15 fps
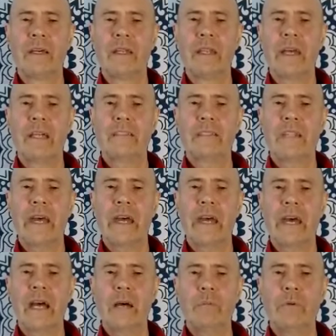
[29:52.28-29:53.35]
And as that
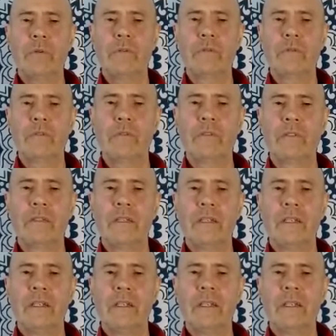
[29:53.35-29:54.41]
happens,
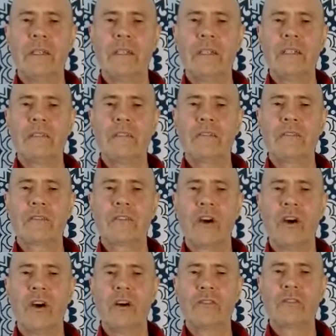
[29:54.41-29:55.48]
it
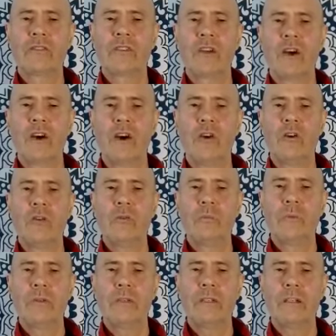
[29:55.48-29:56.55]
starts
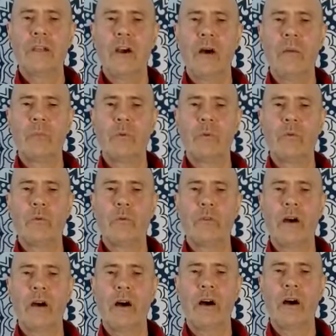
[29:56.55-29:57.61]
opening up all
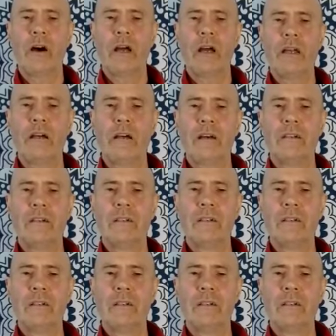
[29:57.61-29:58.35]
the higher